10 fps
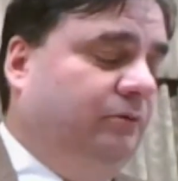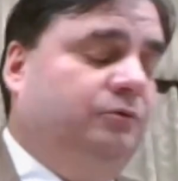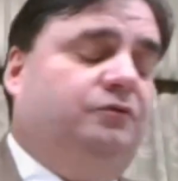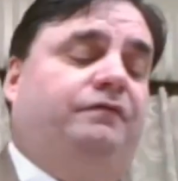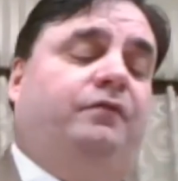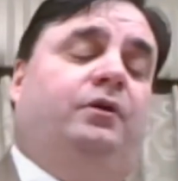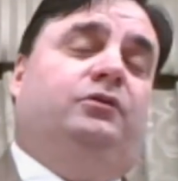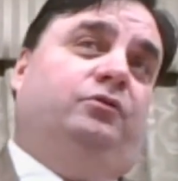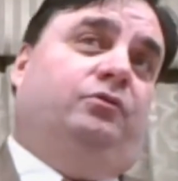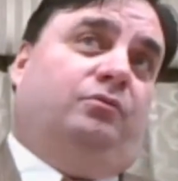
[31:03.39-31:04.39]
It was
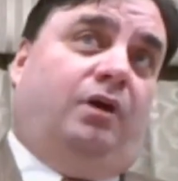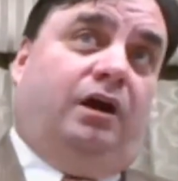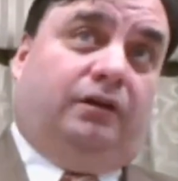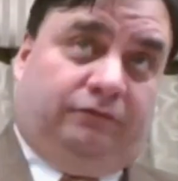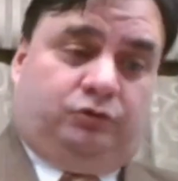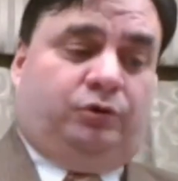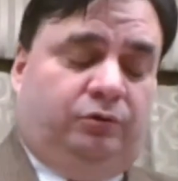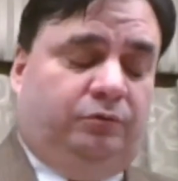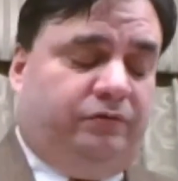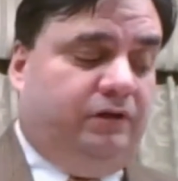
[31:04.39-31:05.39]
referring to the rock of
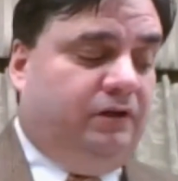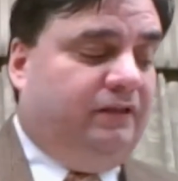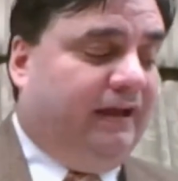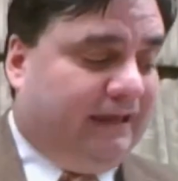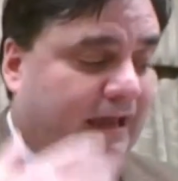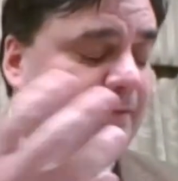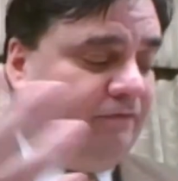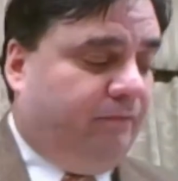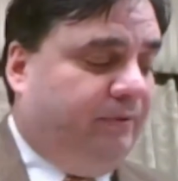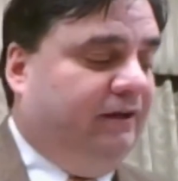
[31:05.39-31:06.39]
truth that came
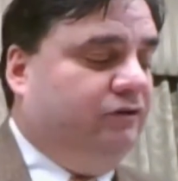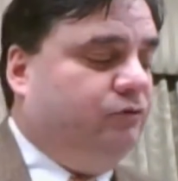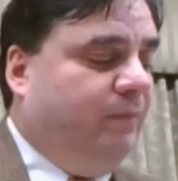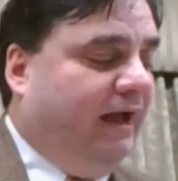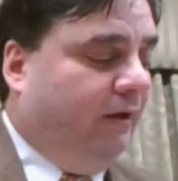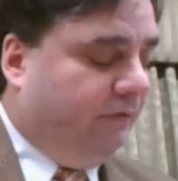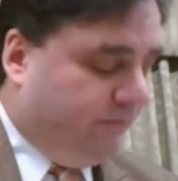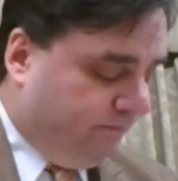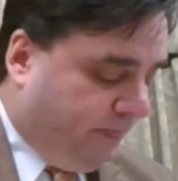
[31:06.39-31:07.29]
from Peter's mouth.